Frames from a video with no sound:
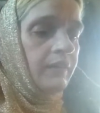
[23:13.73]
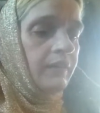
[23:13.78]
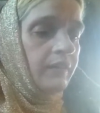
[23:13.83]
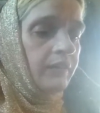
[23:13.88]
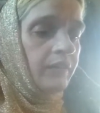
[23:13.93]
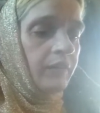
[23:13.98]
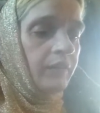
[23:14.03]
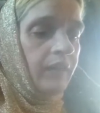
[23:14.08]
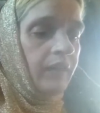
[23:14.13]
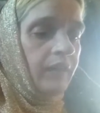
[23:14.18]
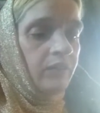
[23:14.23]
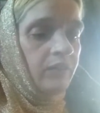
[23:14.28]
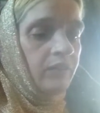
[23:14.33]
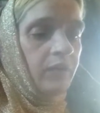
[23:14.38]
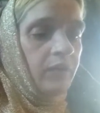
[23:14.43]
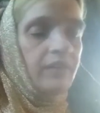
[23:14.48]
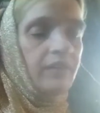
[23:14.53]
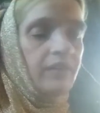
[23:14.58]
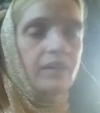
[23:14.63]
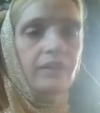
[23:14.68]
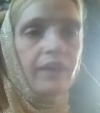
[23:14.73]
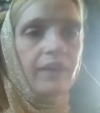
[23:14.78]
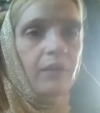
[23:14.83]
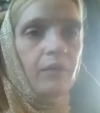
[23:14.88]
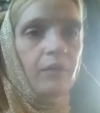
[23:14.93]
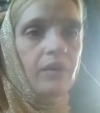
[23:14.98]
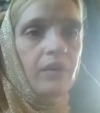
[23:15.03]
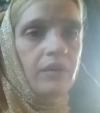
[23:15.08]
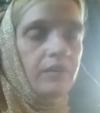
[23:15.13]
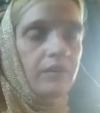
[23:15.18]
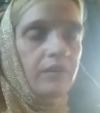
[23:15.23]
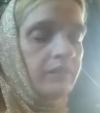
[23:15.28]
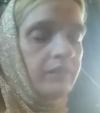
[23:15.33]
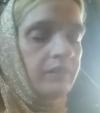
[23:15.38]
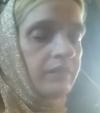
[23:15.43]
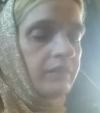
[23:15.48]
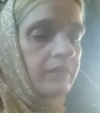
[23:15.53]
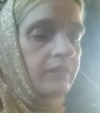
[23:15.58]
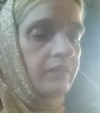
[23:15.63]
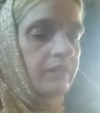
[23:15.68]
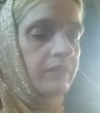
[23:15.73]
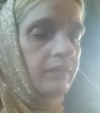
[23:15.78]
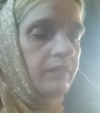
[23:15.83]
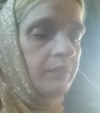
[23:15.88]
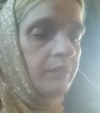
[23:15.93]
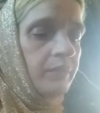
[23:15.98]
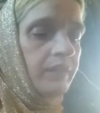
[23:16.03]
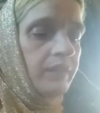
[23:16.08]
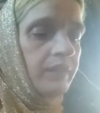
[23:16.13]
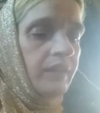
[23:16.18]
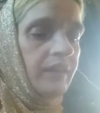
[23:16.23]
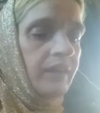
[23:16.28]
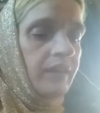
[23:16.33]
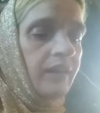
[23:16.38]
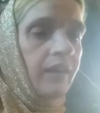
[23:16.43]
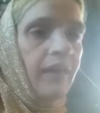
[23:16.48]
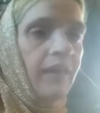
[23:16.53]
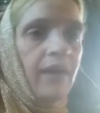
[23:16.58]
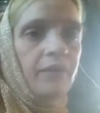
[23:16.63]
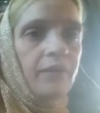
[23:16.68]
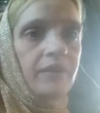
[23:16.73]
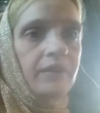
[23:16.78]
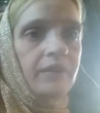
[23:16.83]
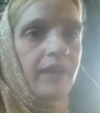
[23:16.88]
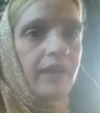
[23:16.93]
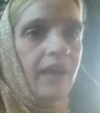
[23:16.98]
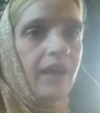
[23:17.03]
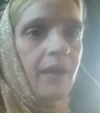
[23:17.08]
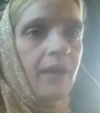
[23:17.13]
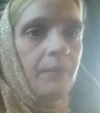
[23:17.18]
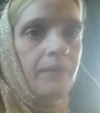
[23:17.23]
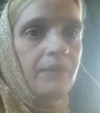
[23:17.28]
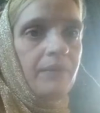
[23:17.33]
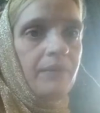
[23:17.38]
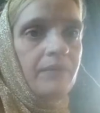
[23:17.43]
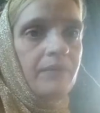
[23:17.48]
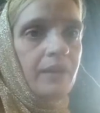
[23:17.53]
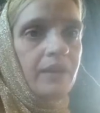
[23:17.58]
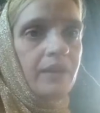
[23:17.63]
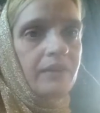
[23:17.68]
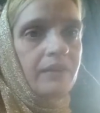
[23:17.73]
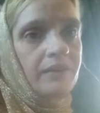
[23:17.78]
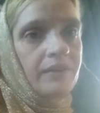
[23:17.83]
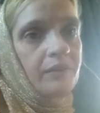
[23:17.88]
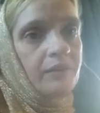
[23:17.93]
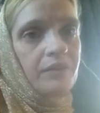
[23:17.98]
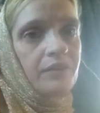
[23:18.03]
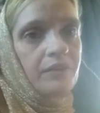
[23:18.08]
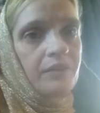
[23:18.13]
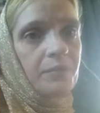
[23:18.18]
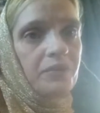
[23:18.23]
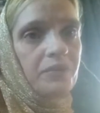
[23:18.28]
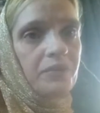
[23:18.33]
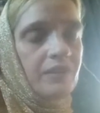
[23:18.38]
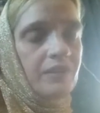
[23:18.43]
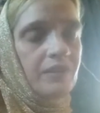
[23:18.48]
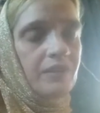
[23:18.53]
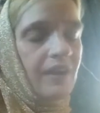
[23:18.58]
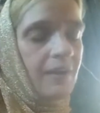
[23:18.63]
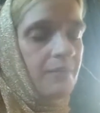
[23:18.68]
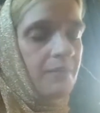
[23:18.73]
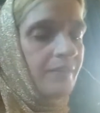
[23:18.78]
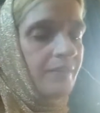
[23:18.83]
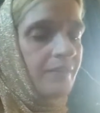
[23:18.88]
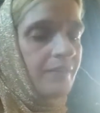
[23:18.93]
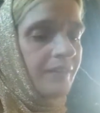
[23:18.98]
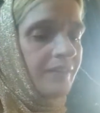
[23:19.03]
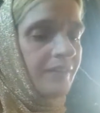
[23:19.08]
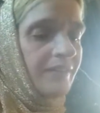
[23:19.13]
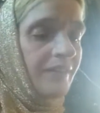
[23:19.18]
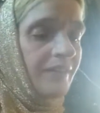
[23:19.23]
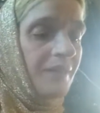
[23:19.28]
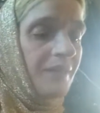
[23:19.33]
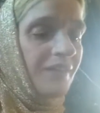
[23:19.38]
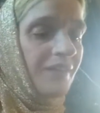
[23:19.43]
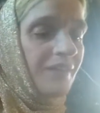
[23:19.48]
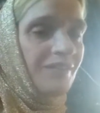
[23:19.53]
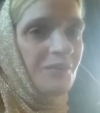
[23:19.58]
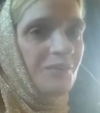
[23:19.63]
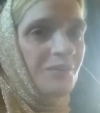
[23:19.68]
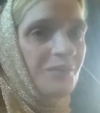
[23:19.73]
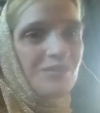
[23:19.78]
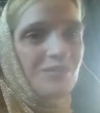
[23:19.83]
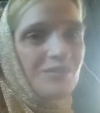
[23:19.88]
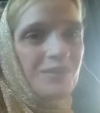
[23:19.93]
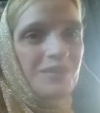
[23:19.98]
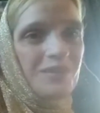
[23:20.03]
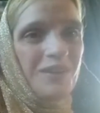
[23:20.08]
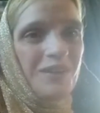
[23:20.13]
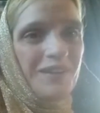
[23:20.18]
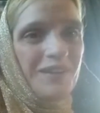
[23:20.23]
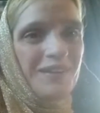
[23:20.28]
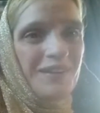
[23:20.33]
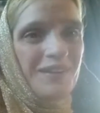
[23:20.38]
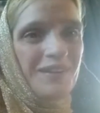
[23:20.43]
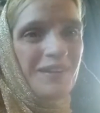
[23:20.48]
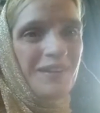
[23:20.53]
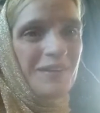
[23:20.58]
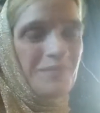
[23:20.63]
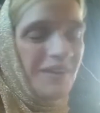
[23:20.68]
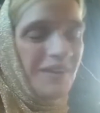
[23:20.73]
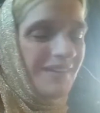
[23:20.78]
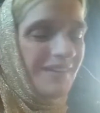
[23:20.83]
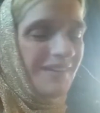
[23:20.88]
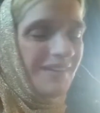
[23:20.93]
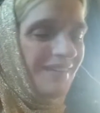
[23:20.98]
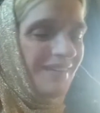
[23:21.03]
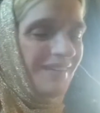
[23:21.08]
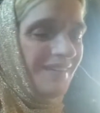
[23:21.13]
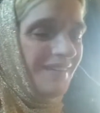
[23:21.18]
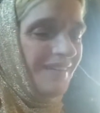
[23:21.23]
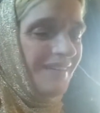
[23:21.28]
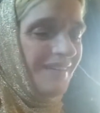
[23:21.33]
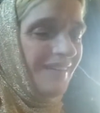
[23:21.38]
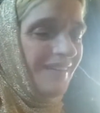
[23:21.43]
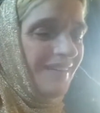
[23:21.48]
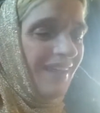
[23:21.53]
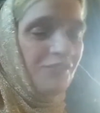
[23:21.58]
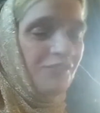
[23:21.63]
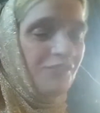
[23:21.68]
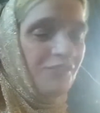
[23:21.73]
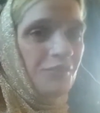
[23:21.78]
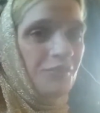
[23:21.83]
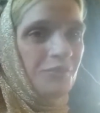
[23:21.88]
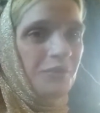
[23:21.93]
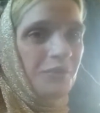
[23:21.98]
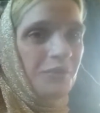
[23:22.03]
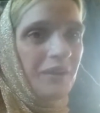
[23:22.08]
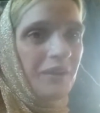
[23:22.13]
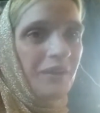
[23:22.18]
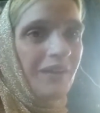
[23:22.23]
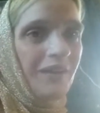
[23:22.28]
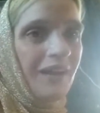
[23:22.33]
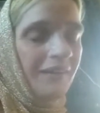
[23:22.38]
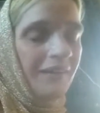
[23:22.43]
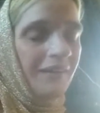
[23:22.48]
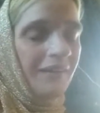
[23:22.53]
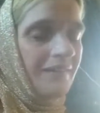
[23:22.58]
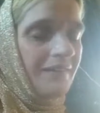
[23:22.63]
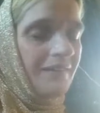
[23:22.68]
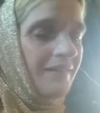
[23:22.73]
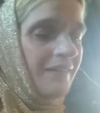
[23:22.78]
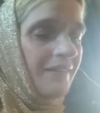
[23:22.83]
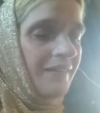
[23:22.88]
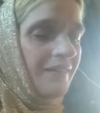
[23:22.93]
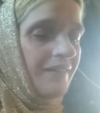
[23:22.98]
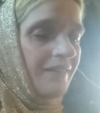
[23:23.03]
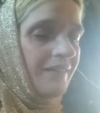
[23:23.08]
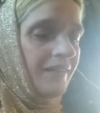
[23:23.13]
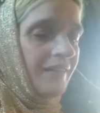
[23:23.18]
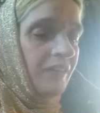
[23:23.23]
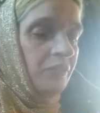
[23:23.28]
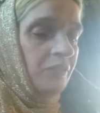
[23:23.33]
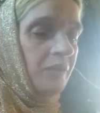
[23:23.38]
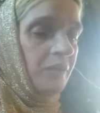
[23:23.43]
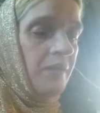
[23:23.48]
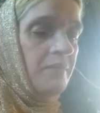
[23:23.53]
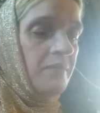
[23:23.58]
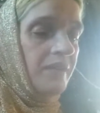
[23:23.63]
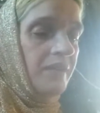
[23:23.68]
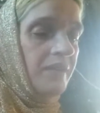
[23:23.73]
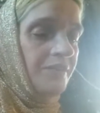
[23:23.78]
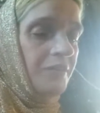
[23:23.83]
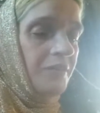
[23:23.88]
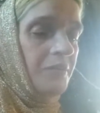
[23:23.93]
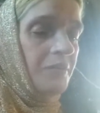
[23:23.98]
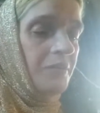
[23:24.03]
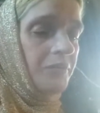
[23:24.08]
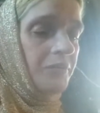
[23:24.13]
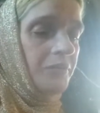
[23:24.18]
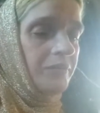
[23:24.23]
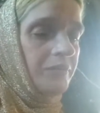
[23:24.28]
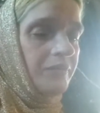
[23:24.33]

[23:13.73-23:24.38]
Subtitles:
So that's what I think that was. But then it allowed it to happen because it was supposed to happen, because I'm not supposed to be talking to anybody after 3 o'clock. That's what I'm being told.